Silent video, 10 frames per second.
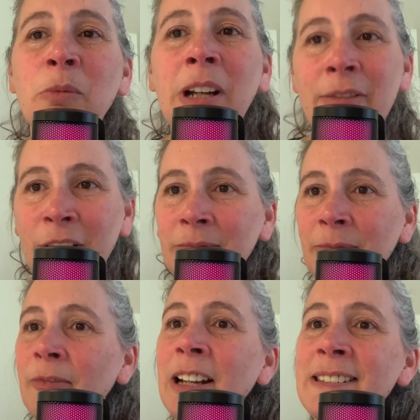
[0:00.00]
whatever.
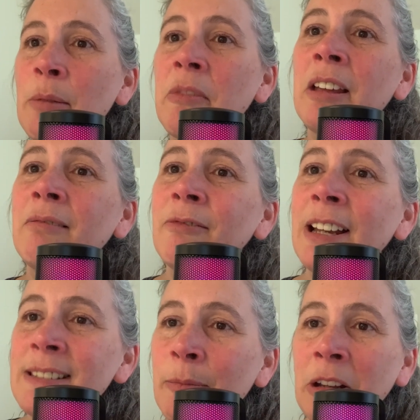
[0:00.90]
Find something
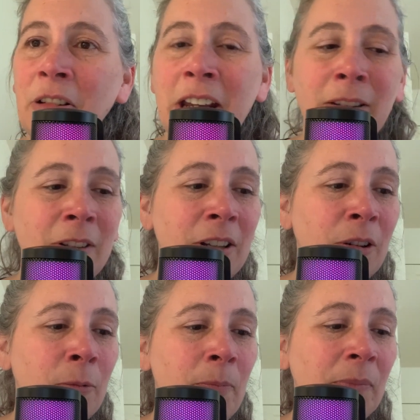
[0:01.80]
creative to
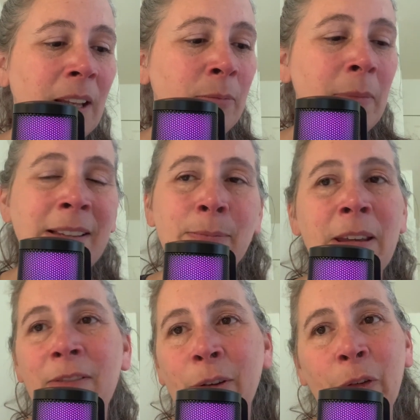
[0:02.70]
do. It makes me
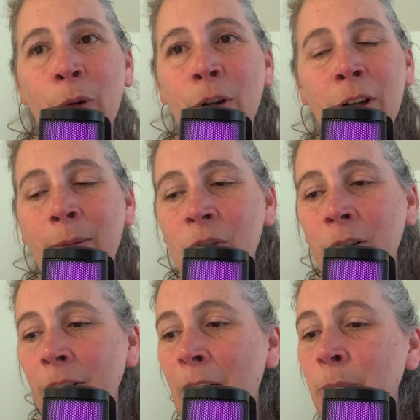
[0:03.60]
feel so good. I'm sure
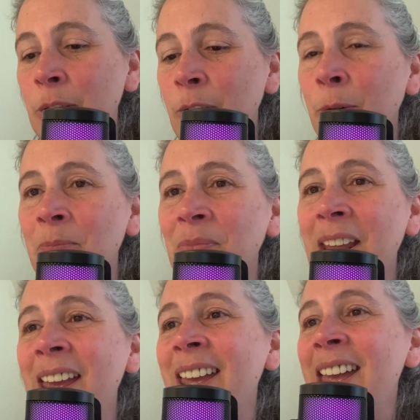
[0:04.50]
it'll help you too.
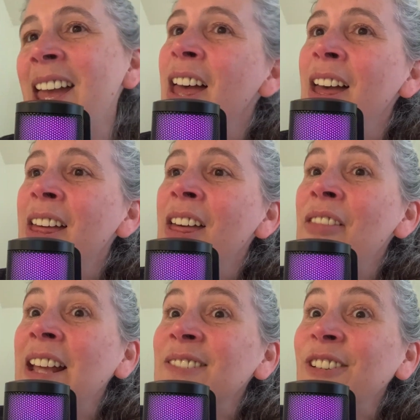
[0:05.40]

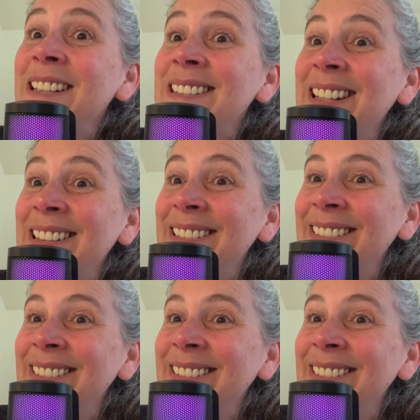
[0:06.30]
Thanks for listening.